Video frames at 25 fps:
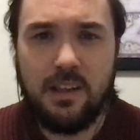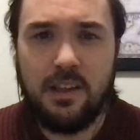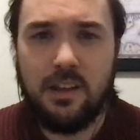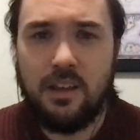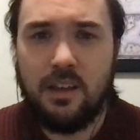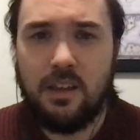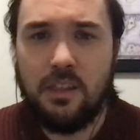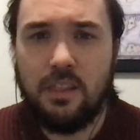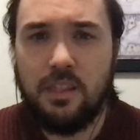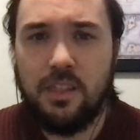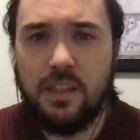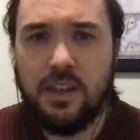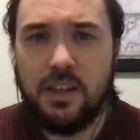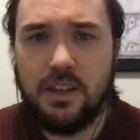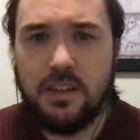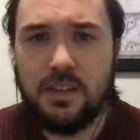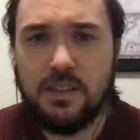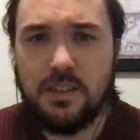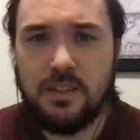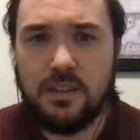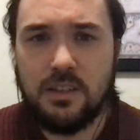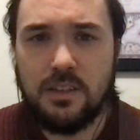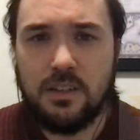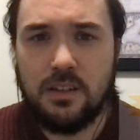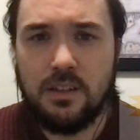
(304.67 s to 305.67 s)

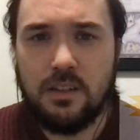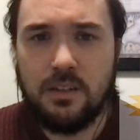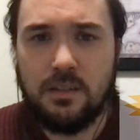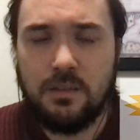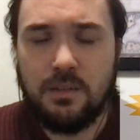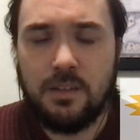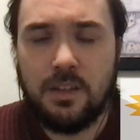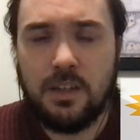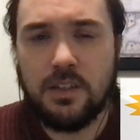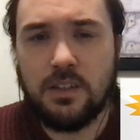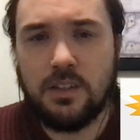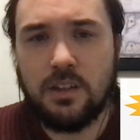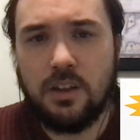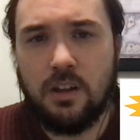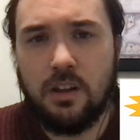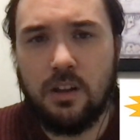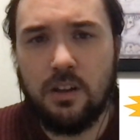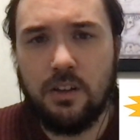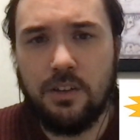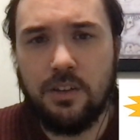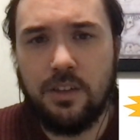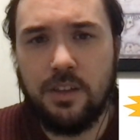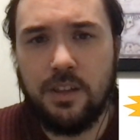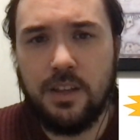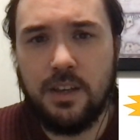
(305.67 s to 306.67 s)
This is
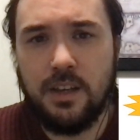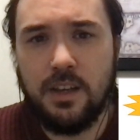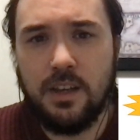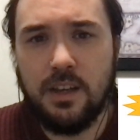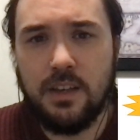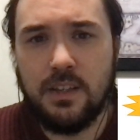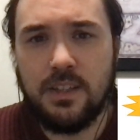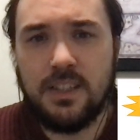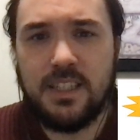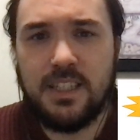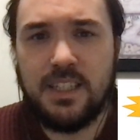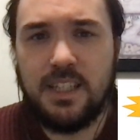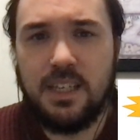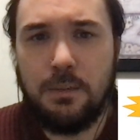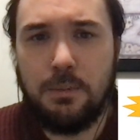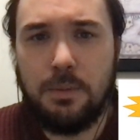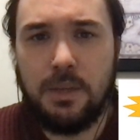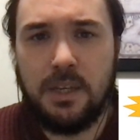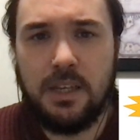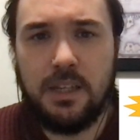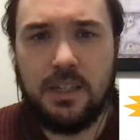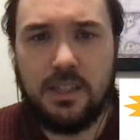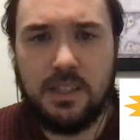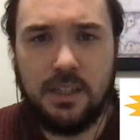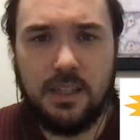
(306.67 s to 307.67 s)
called the
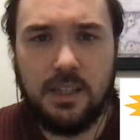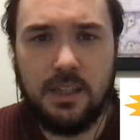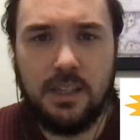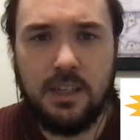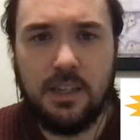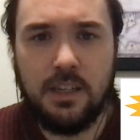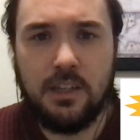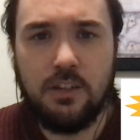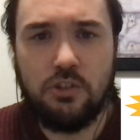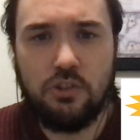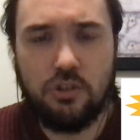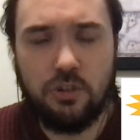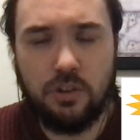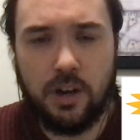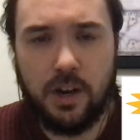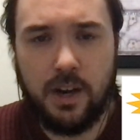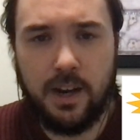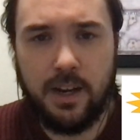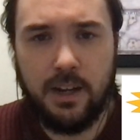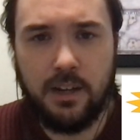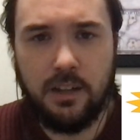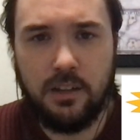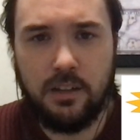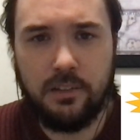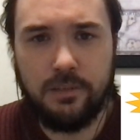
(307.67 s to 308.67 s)
CBT
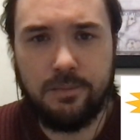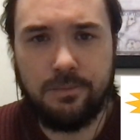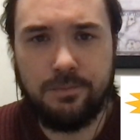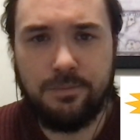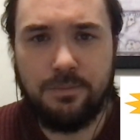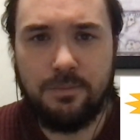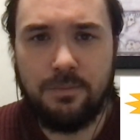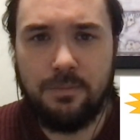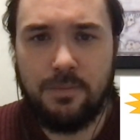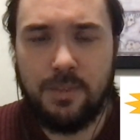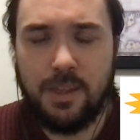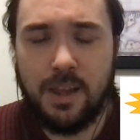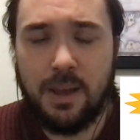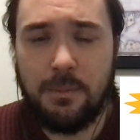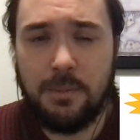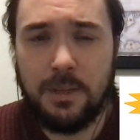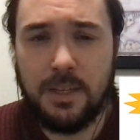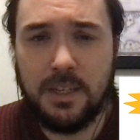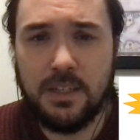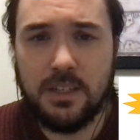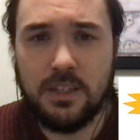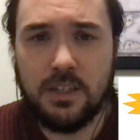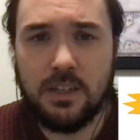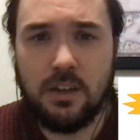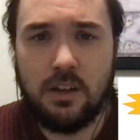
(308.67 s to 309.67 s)
Triangle. That
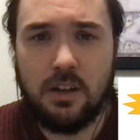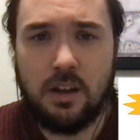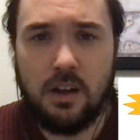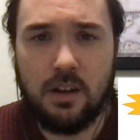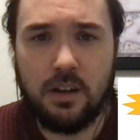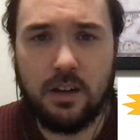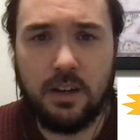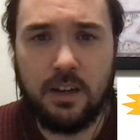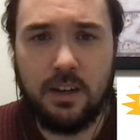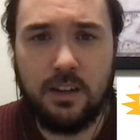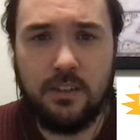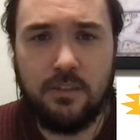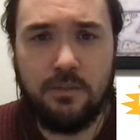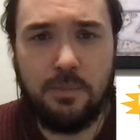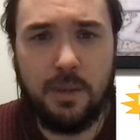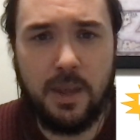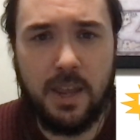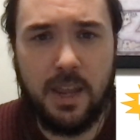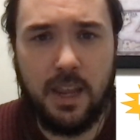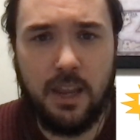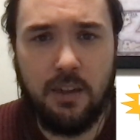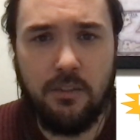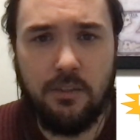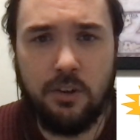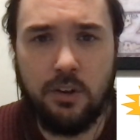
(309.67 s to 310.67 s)
means cognitive
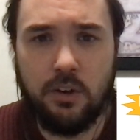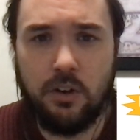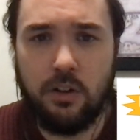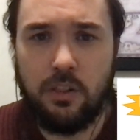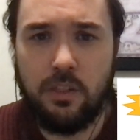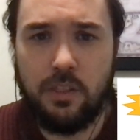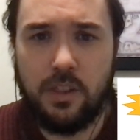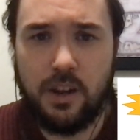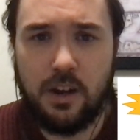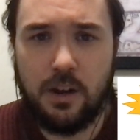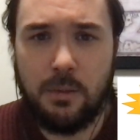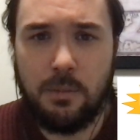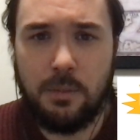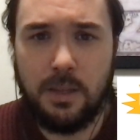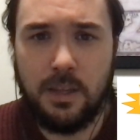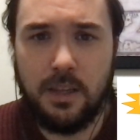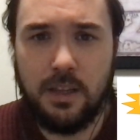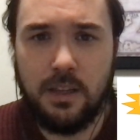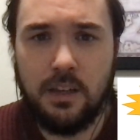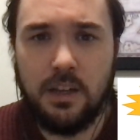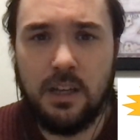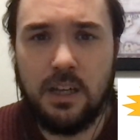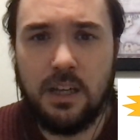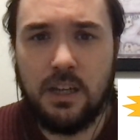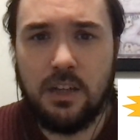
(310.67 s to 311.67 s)
behavioral therapy
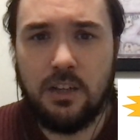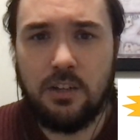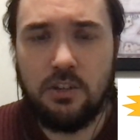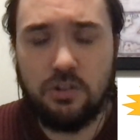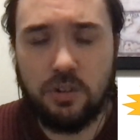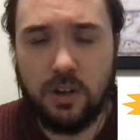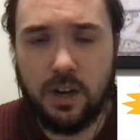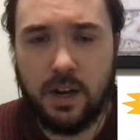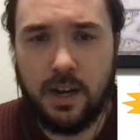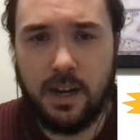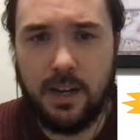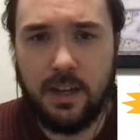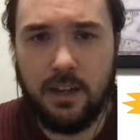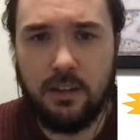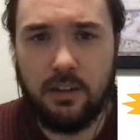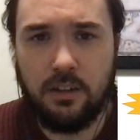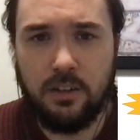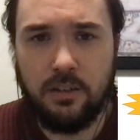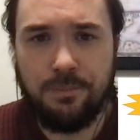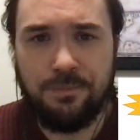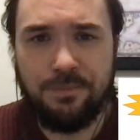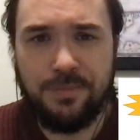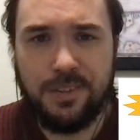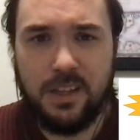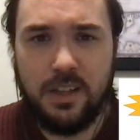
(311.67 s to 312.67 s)
triangle.
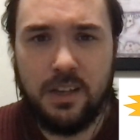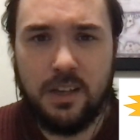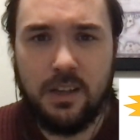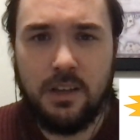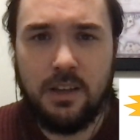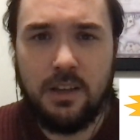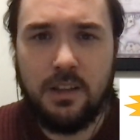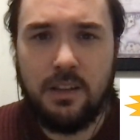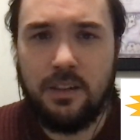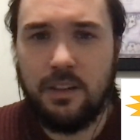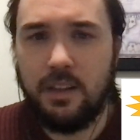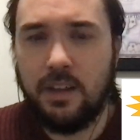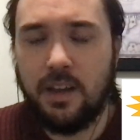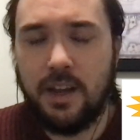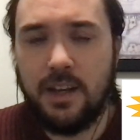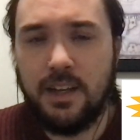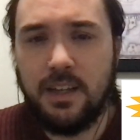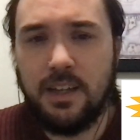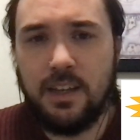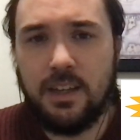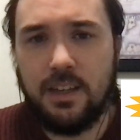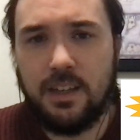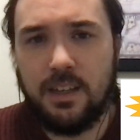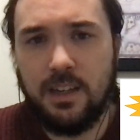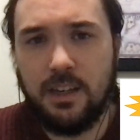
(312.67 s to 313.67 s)
The
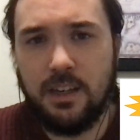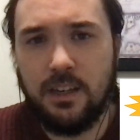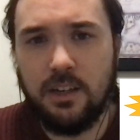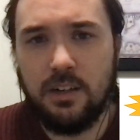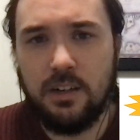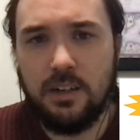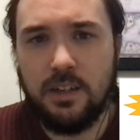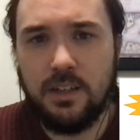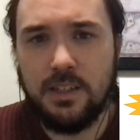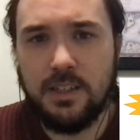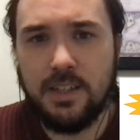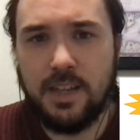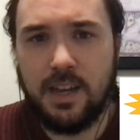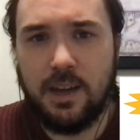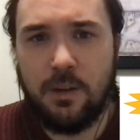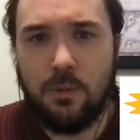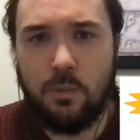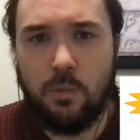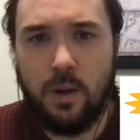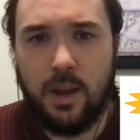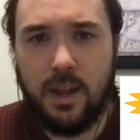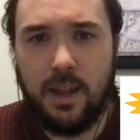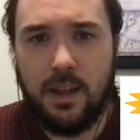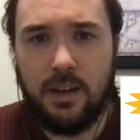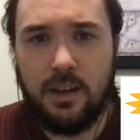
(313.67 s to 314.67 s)
idea here is that
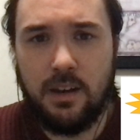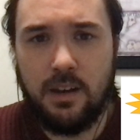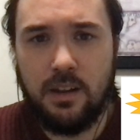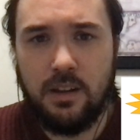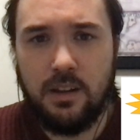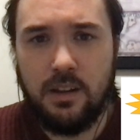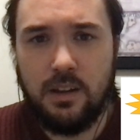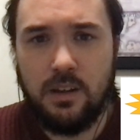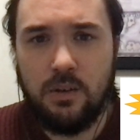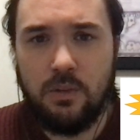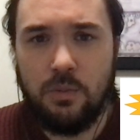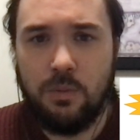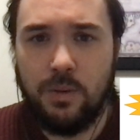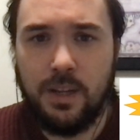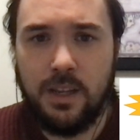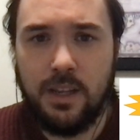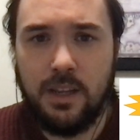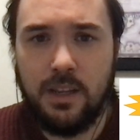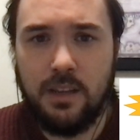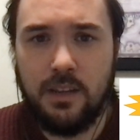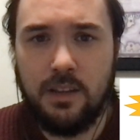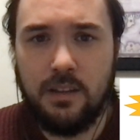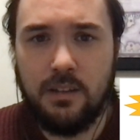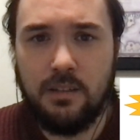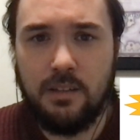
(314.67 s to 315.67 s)
when
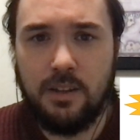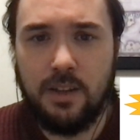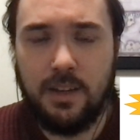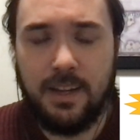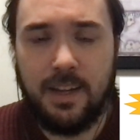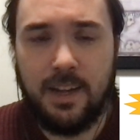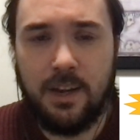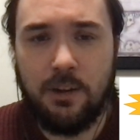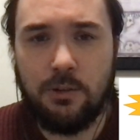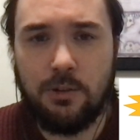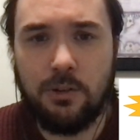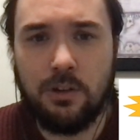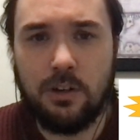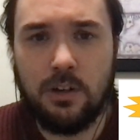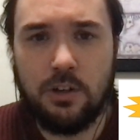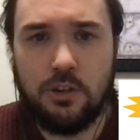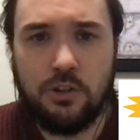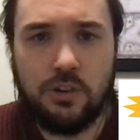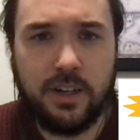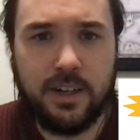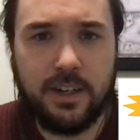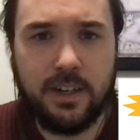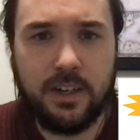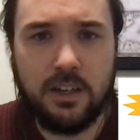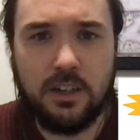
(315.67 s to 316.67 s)
we encounter a
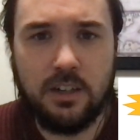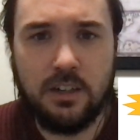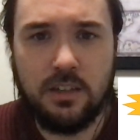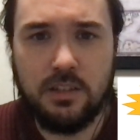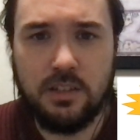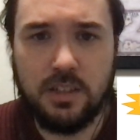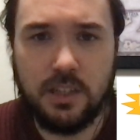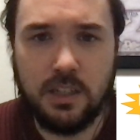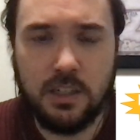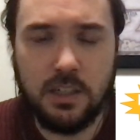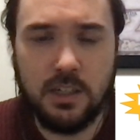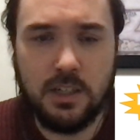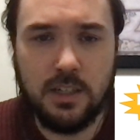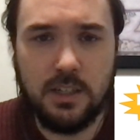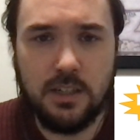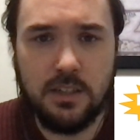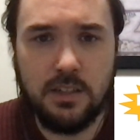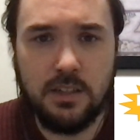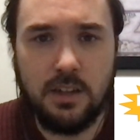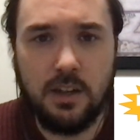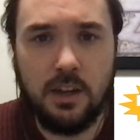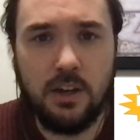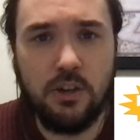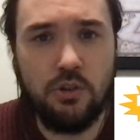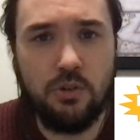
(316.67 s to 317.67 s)
trigger, such as
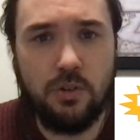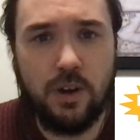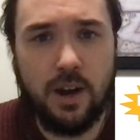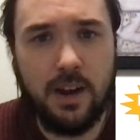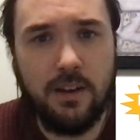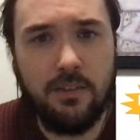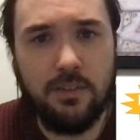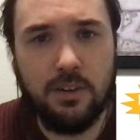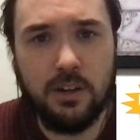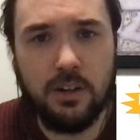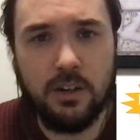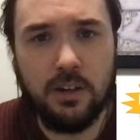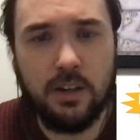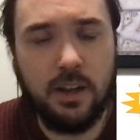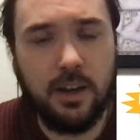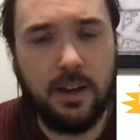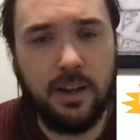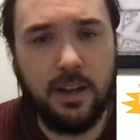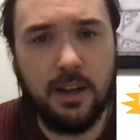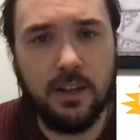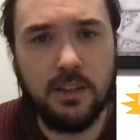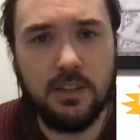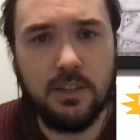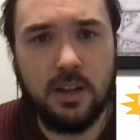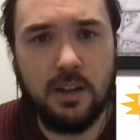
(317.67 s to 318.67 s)
a driver cutting
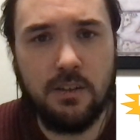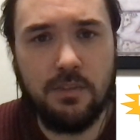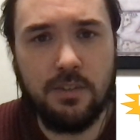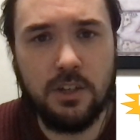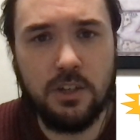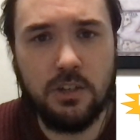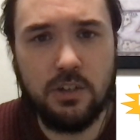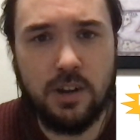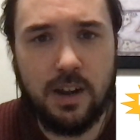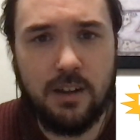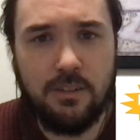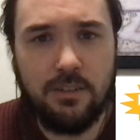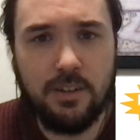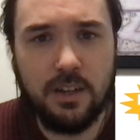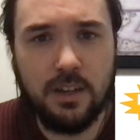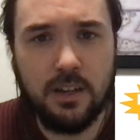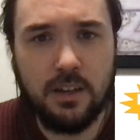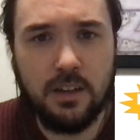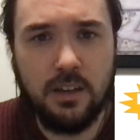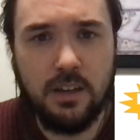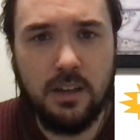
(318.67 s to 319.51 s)
us off in traffic,